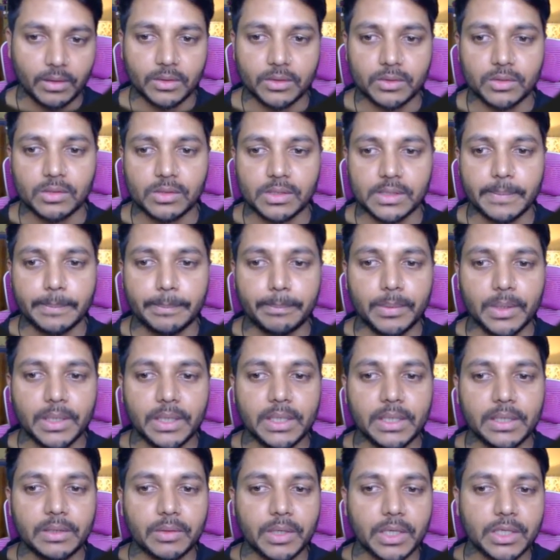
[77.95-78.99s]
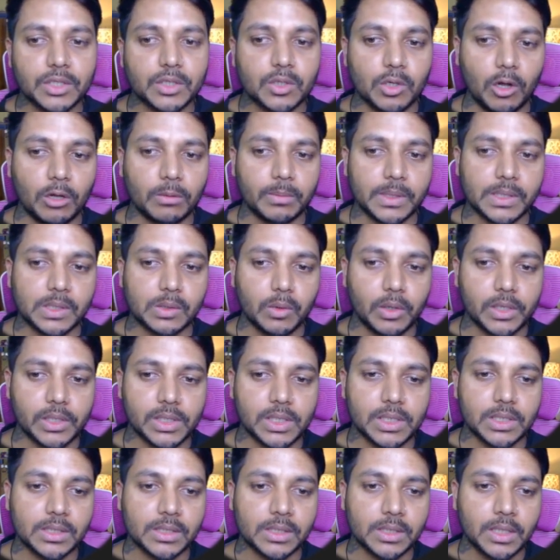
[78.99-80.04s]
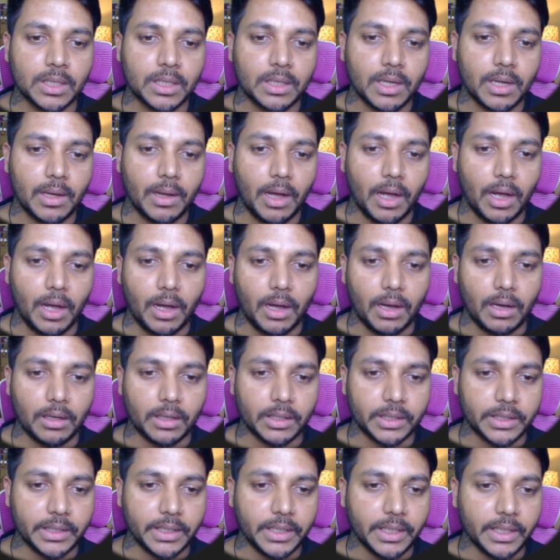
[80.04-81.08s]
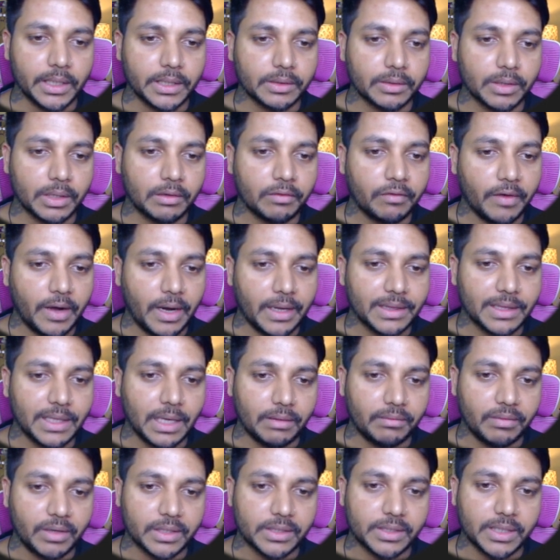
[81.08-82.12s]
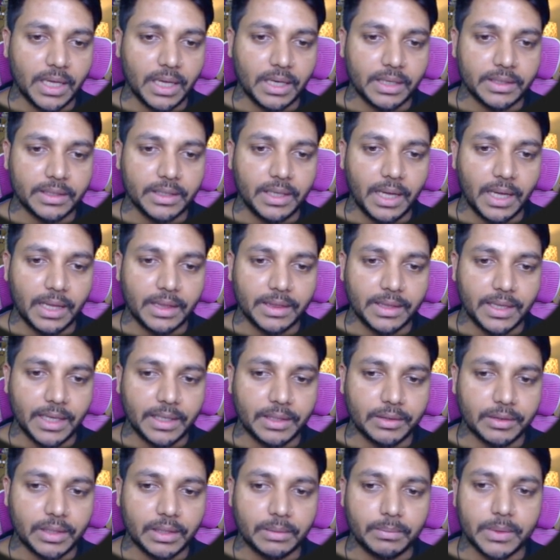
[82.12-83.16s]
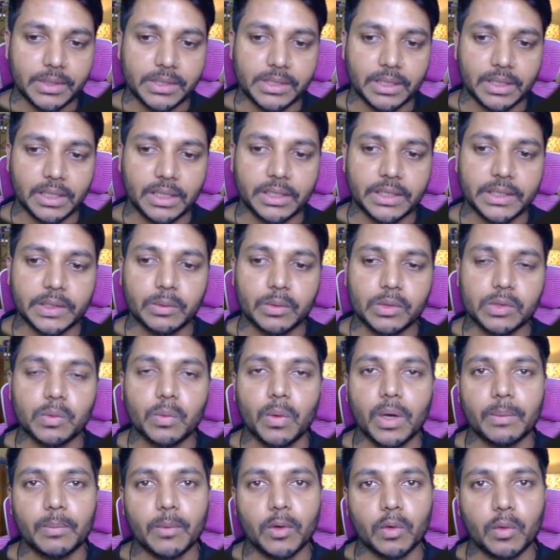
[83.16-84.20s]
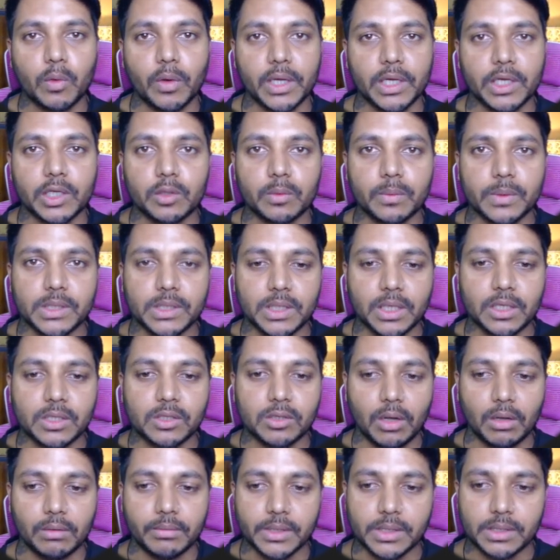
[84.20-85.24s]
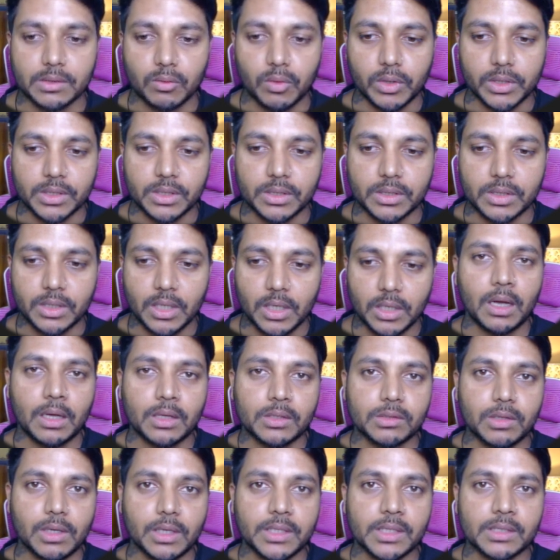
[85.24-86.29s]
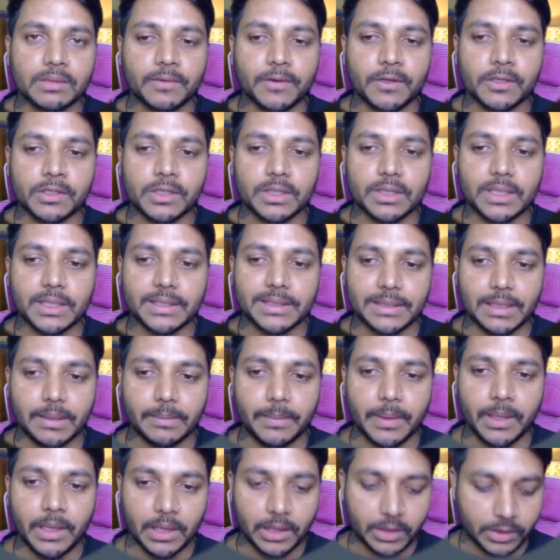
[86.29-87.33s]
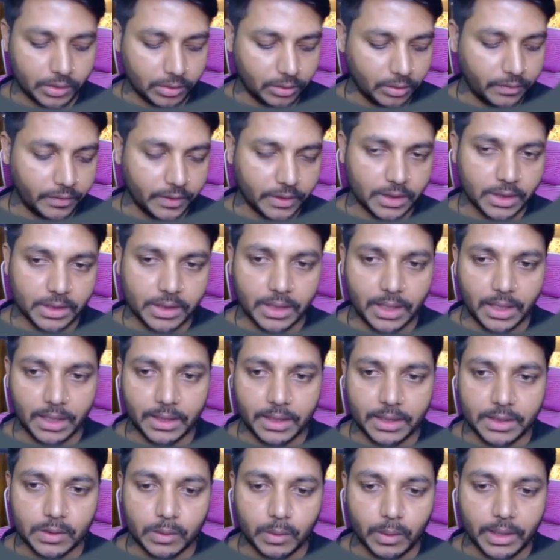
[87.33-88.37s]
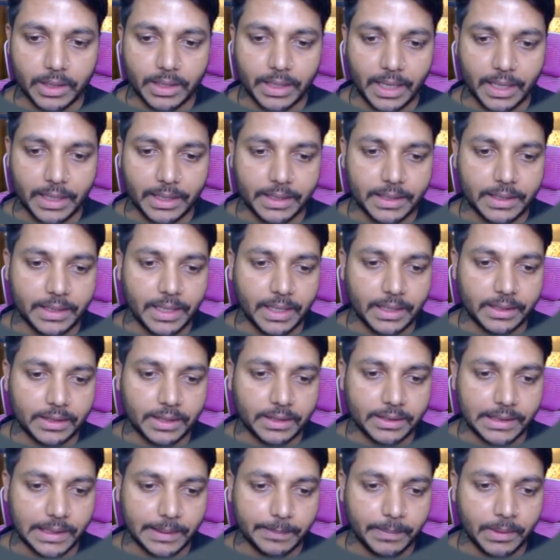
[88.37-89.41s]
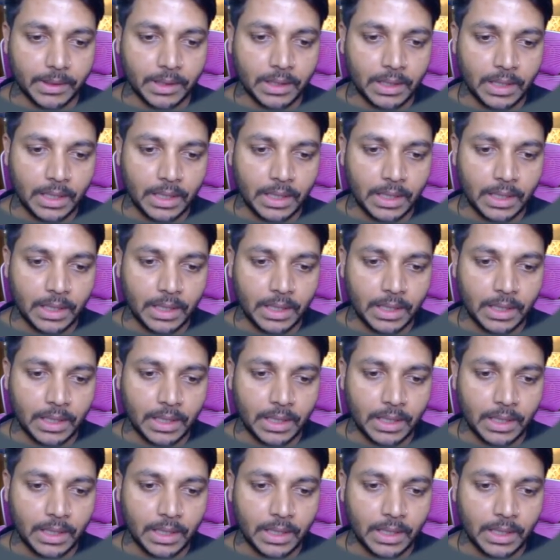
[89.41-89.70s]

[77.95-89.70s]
So simply you can solve these questions. Here you can find the average salary, and then you can basically use one more query to basically solve these questions. So let's just first see the table. So if I just run this query, I get the table.